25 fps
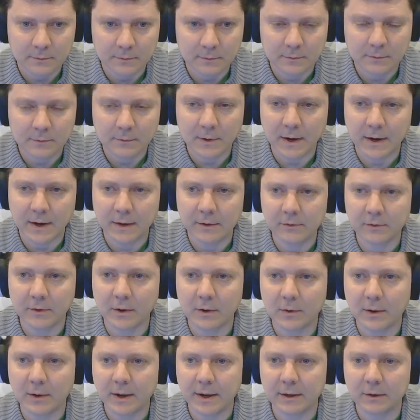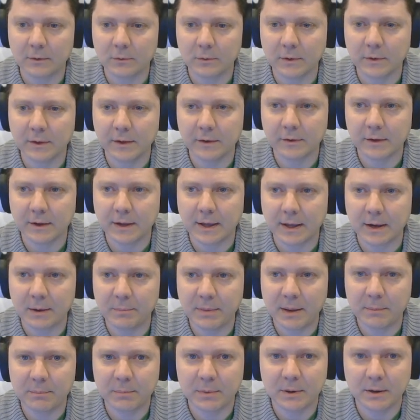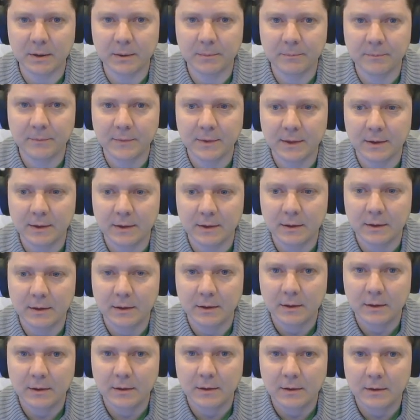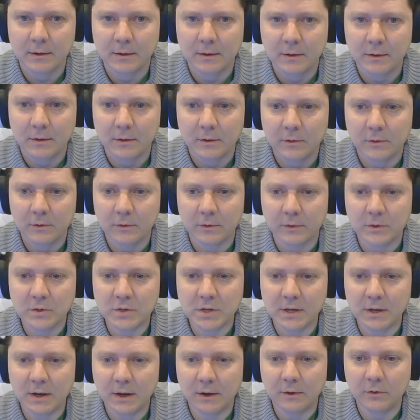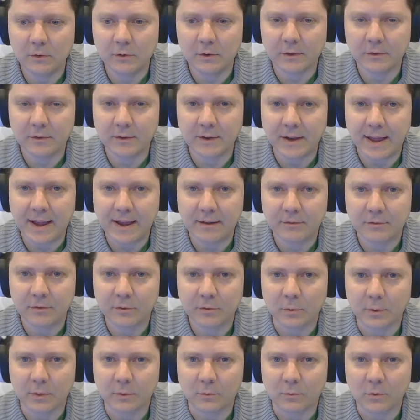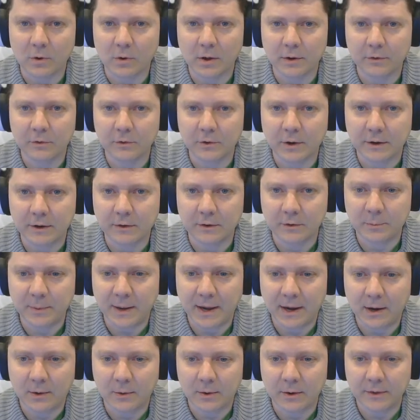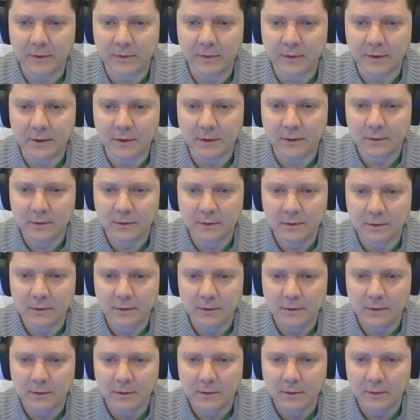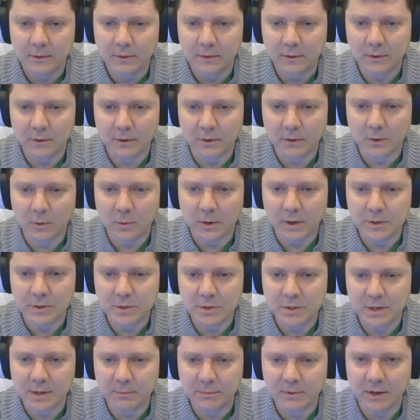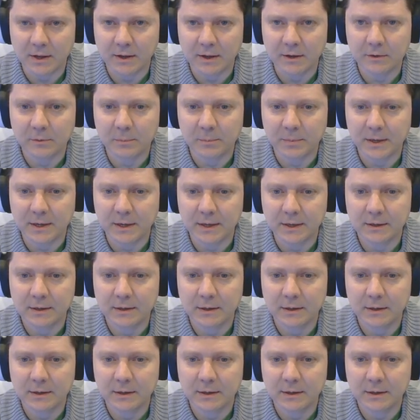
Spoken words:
Alright, so I can release it and kind of pepper him. So the Chinyesu doesn't have sort of the raw destructive power that the Ur-Quan ship does, but